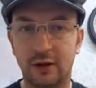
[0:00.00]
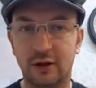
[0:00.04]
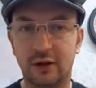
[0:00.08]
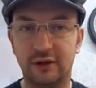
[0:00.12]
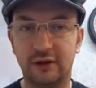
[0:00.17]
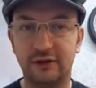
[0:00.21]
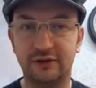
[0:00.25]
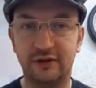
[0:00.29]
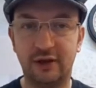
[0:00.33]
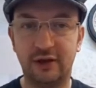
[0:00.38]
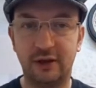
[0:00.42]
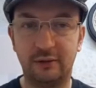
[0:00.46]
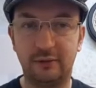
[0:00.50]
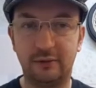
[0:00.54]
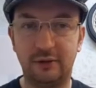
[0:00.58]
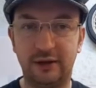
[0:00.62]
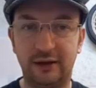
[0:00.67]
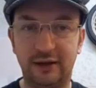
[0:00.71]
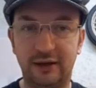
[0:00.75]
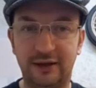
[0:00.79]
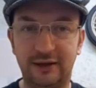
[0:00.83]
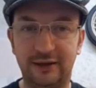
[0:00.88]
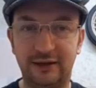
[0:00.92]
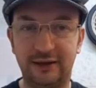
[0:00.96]
So
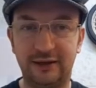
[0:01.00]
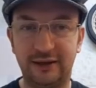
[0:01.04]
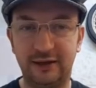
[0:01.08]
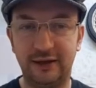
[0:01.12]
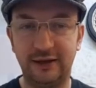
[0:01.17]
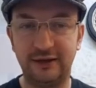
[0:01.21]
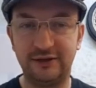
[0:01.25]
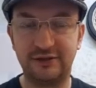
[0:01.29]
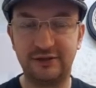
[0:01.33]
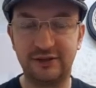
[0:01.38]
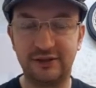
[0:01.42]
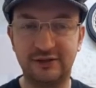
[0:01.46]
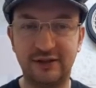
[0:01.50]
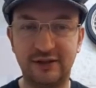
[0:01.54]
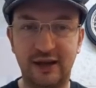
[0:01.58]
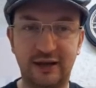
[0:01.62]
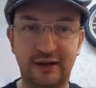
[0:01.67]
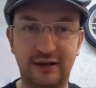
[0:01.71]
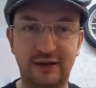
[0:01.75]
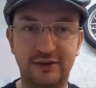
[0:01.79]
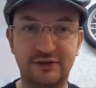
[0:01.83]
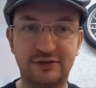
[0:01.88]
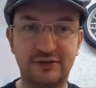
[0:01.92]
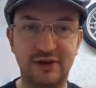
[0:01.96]
it's
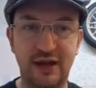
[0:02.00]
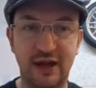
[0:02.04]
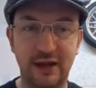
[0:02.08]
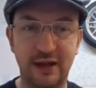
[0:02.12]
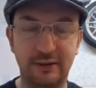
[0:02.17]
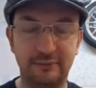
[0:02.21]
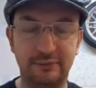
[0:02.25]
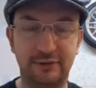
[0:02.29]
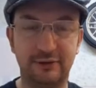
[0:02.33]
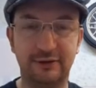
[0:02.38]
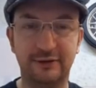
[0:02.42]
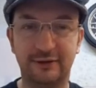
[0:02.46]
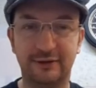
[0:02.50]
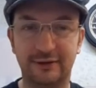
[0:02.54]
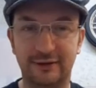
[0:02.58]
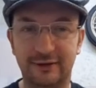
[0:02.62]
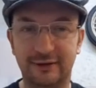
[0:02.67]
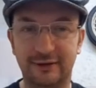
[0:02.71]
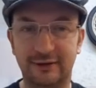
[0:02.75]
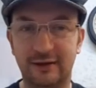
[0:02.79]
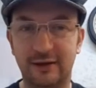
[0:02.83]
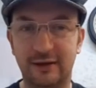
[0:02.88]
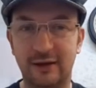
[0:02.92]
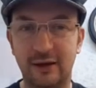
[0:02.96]
exactly the same,
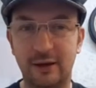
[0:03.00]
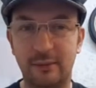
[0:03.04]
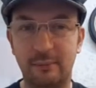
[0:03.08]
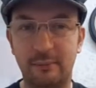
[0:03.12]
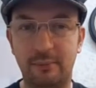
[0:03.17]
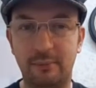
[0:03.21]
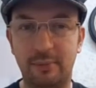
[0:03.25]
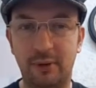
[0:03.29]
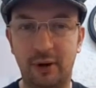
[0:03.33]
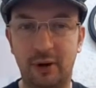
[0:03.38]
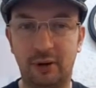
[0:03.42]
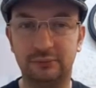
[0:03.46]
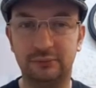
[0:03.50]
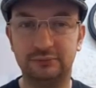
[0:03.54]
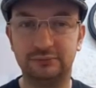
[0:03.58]
but